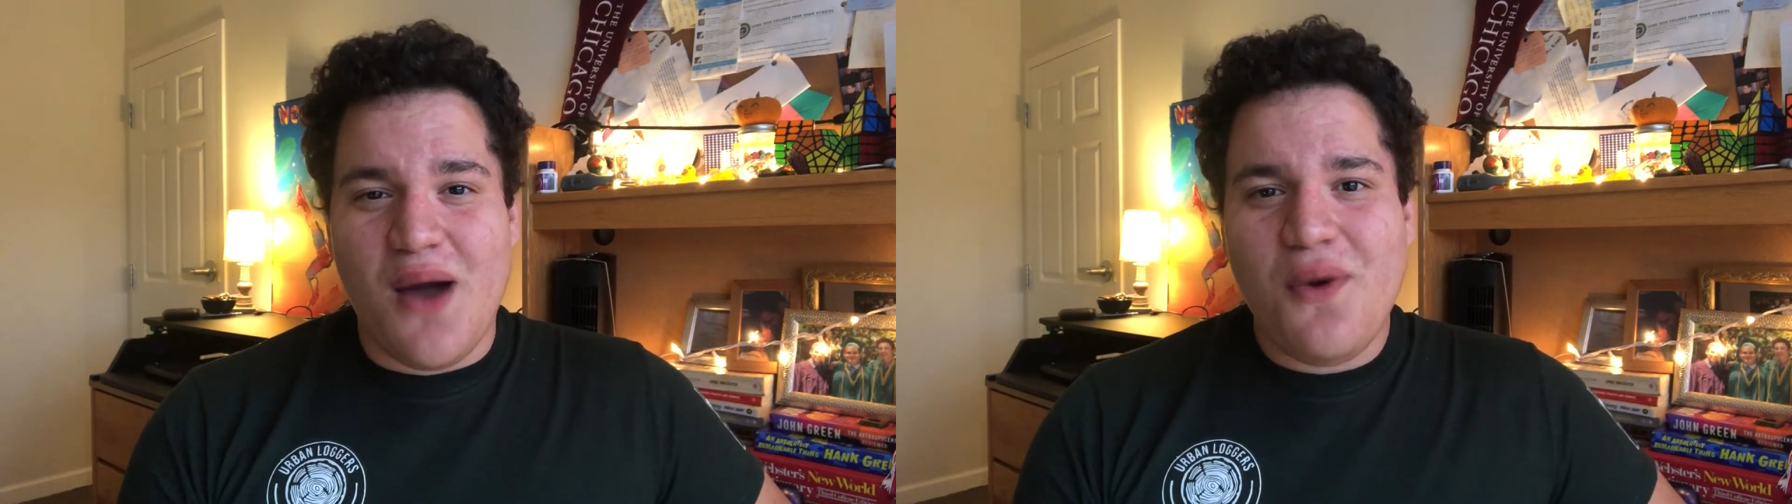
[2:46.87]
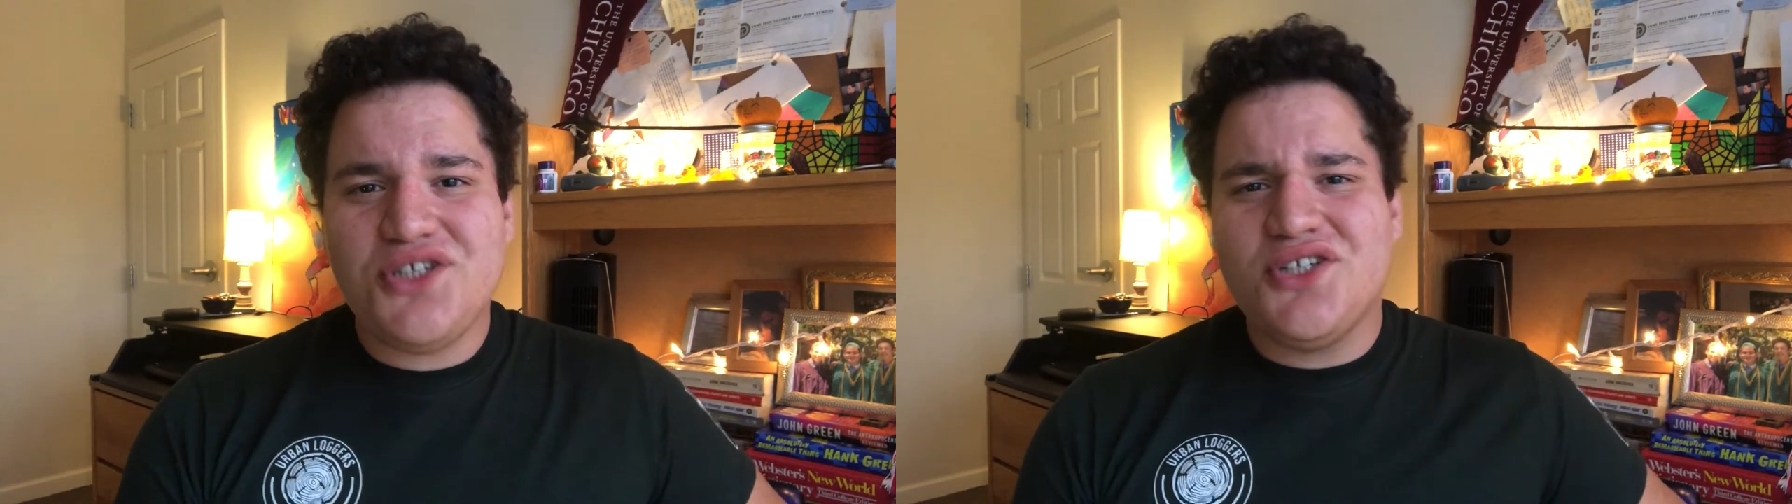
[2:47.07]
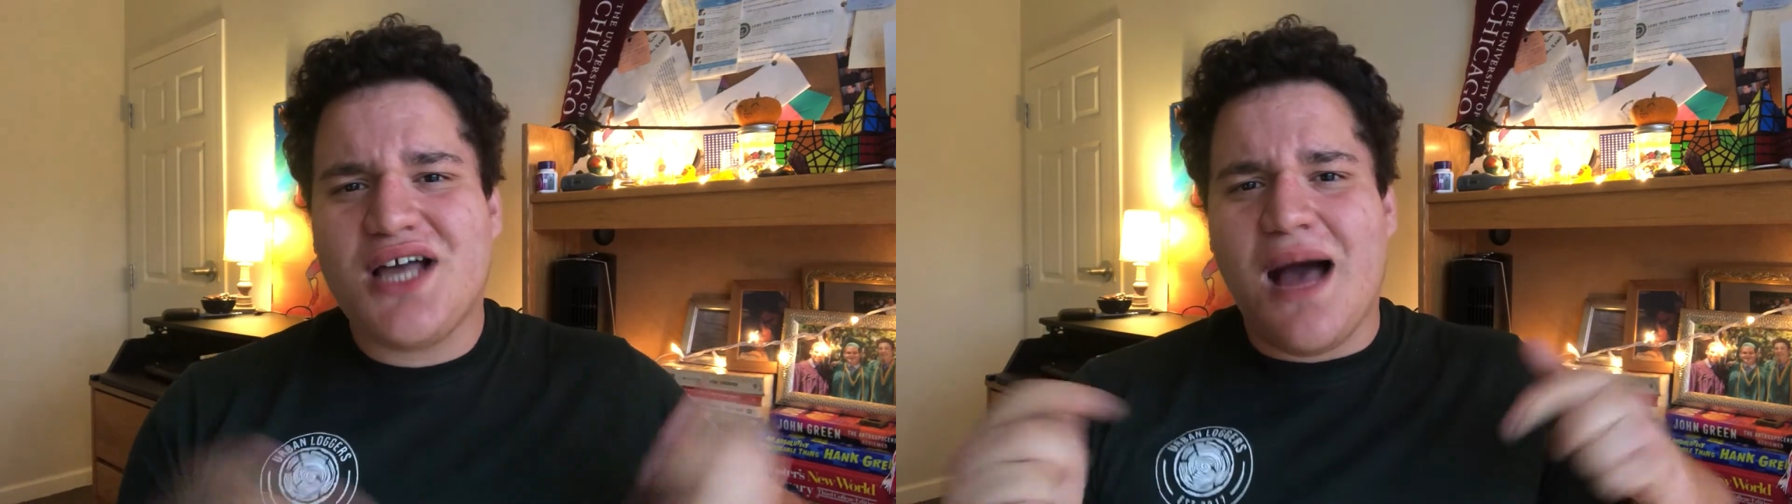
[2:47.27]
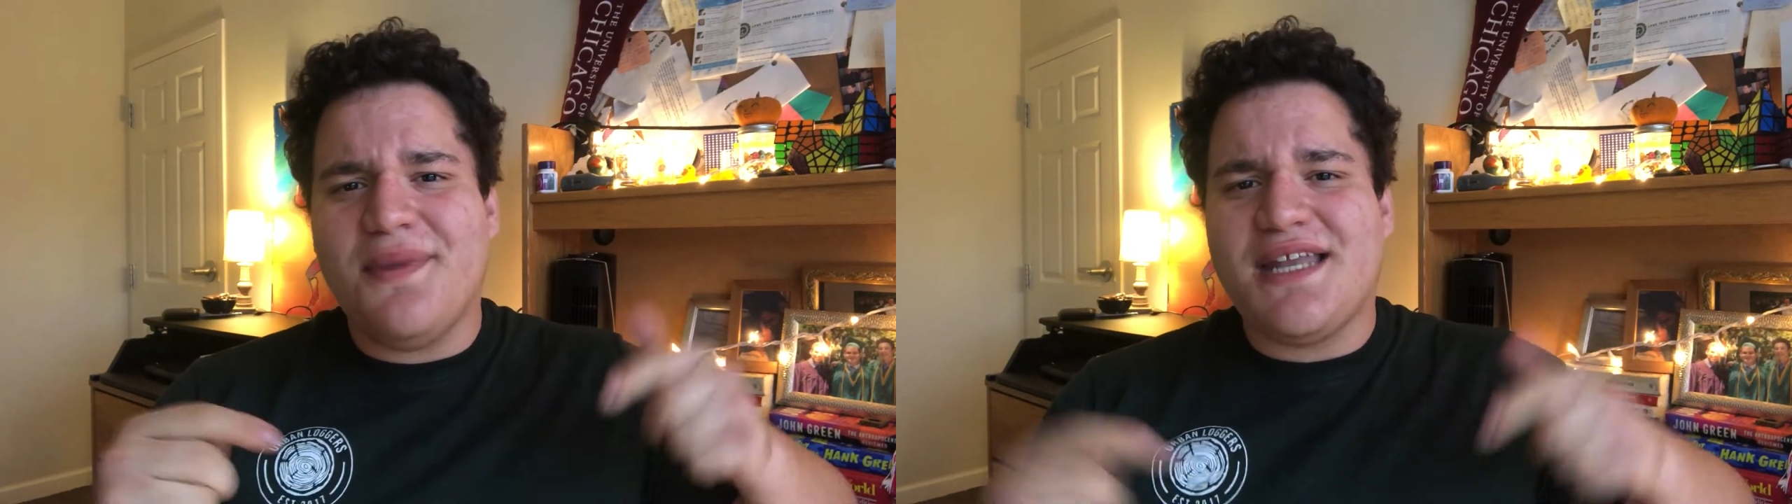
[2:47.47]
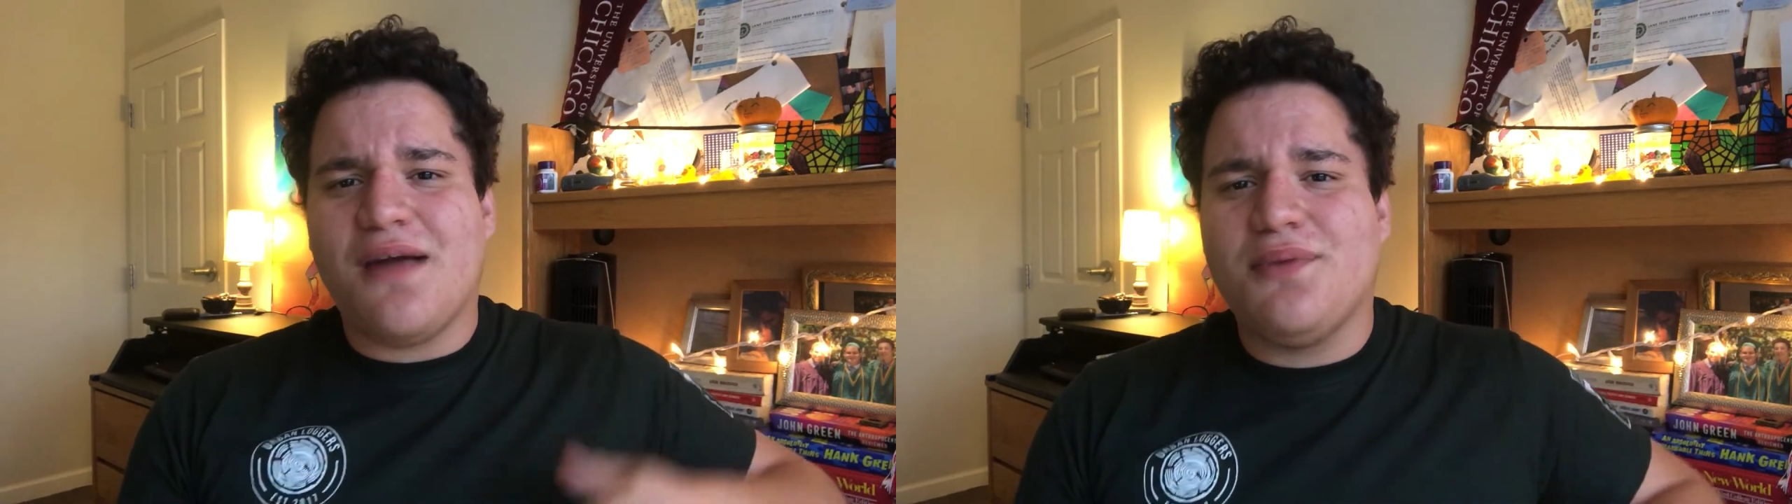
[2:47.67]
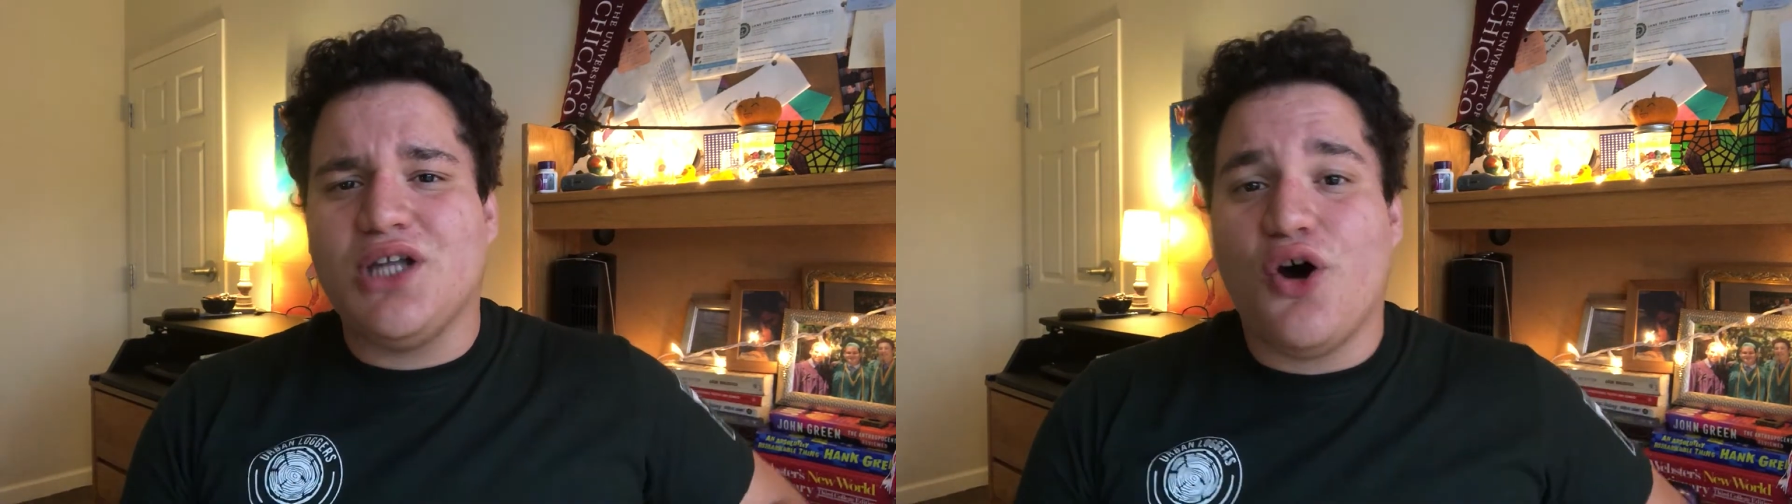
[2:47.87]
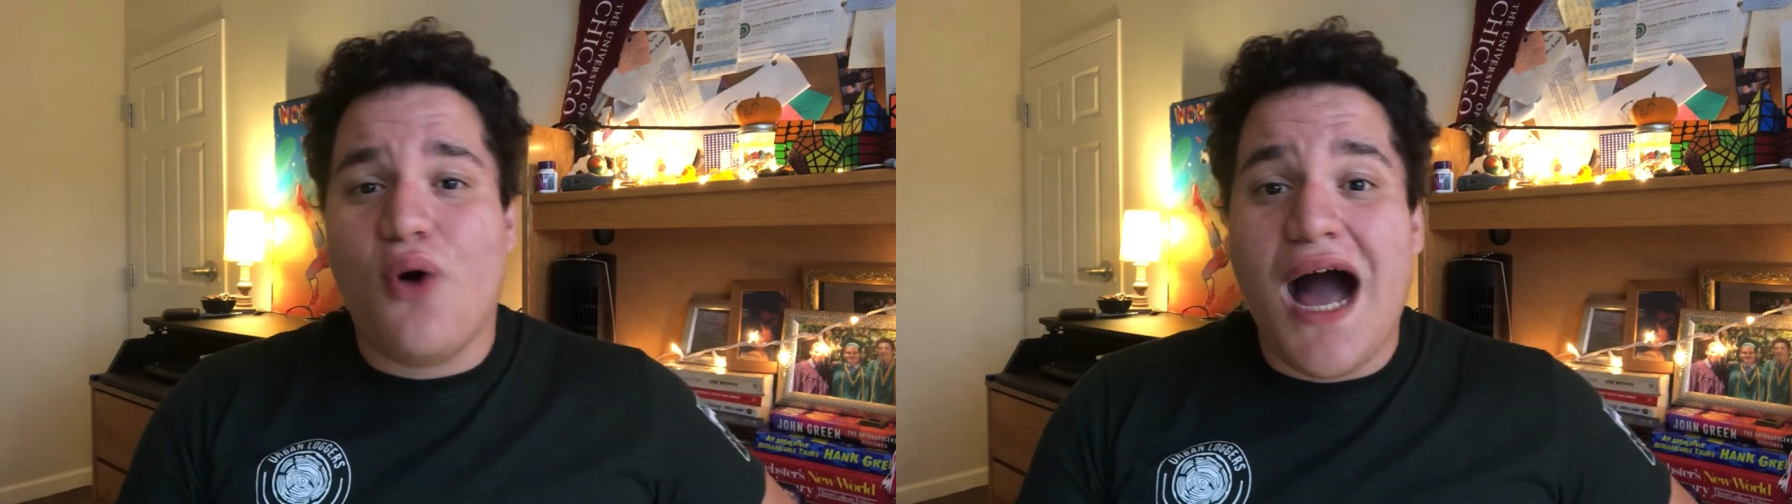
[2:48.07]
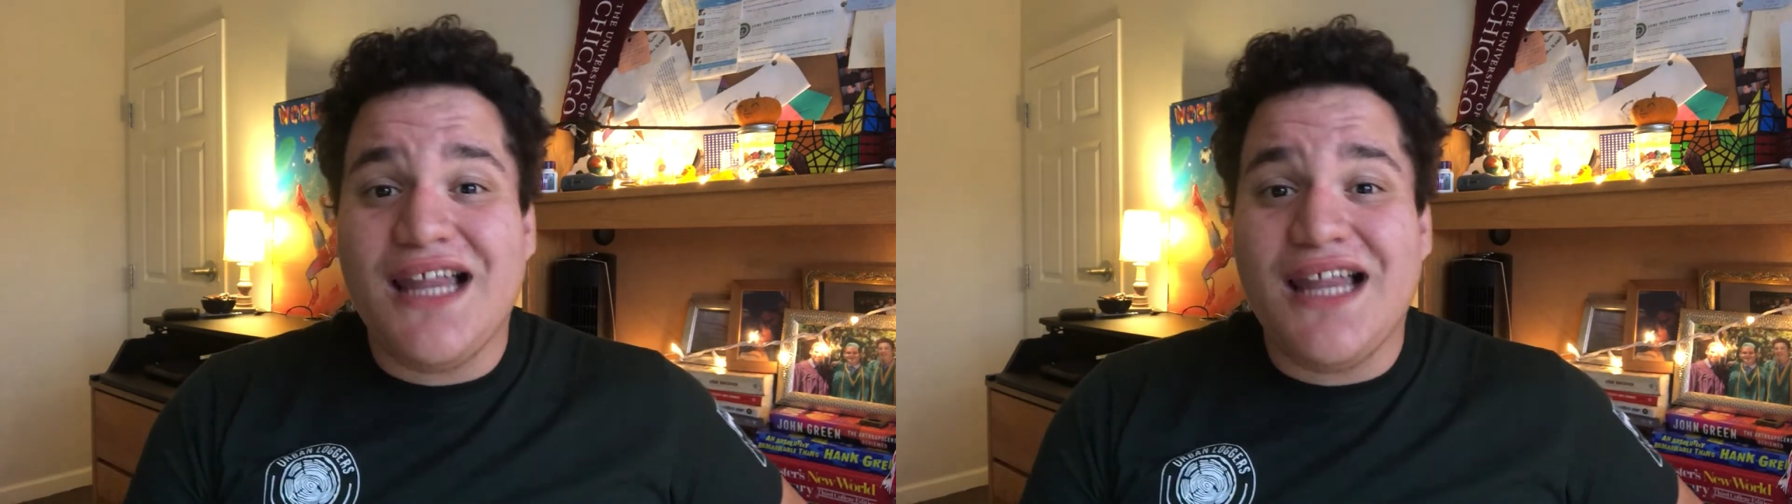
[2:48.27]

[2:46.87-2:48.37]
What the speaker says: I want you to comment down below,